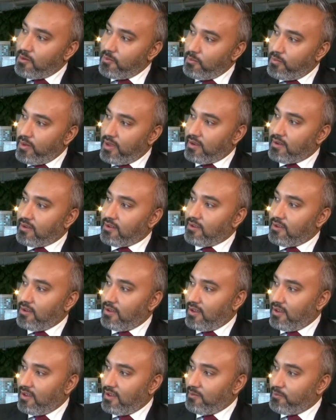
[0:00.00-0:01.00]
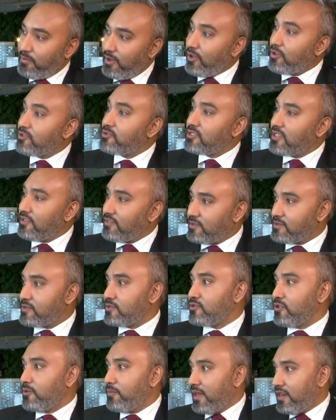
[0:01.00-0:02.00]
but uh, but also give them some
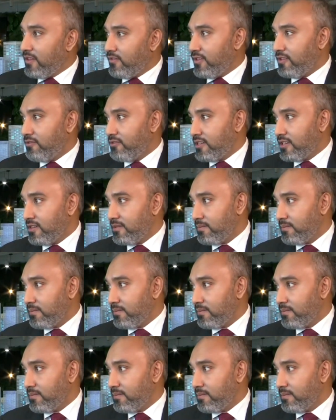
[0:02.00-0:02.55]
sort of benefit in return.